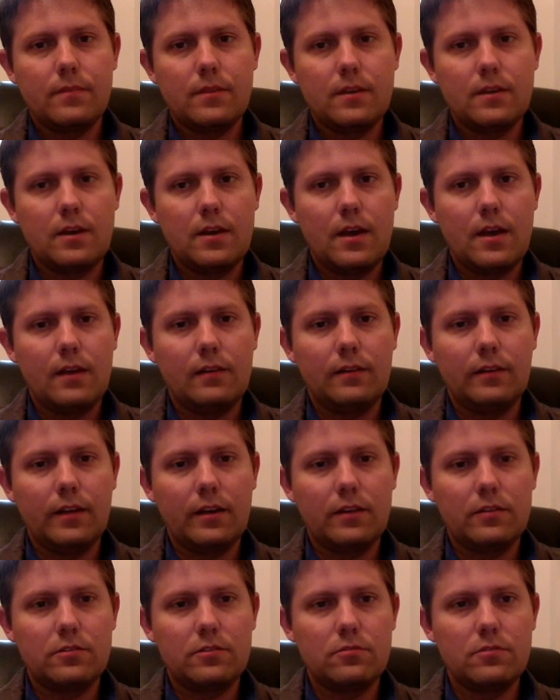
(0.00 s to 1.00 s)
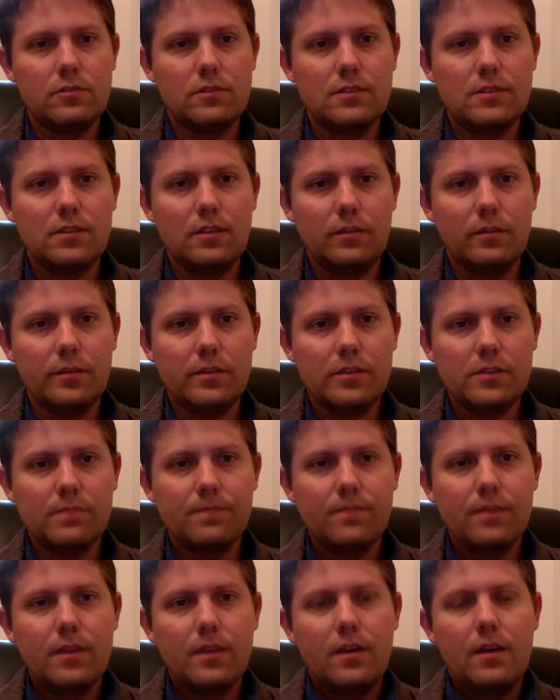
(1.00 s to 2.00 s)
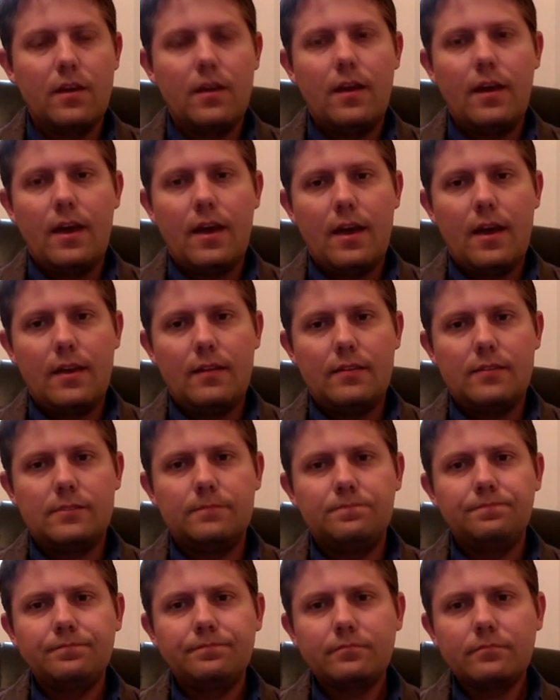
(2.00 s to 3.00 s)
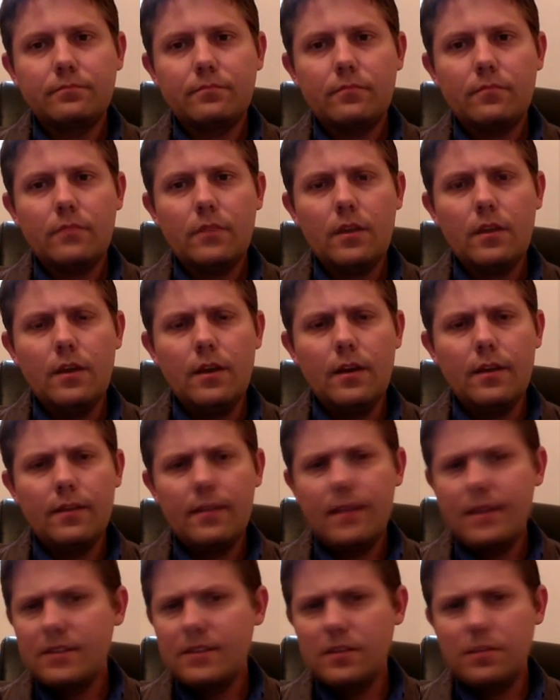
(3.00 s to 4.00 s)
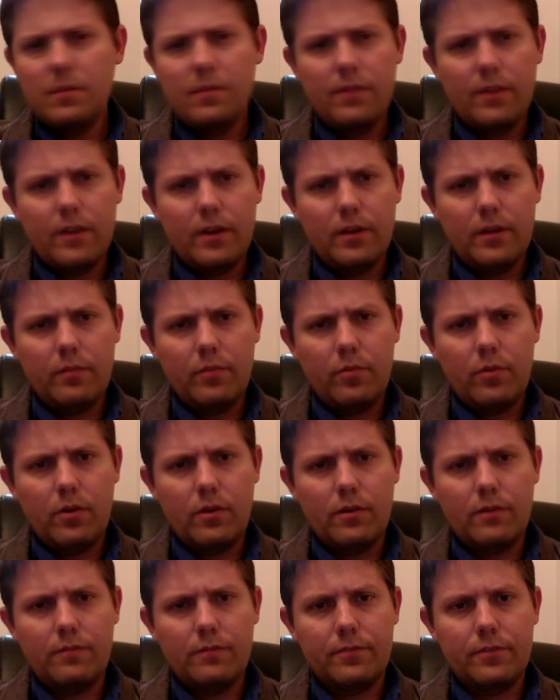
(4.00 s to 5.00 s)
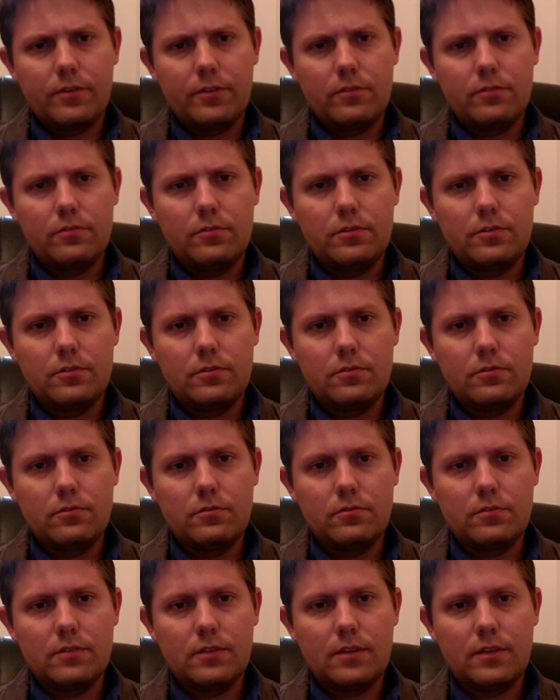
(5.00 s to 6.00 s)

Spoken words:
a link to the syllabus, and that's going to be very important for you to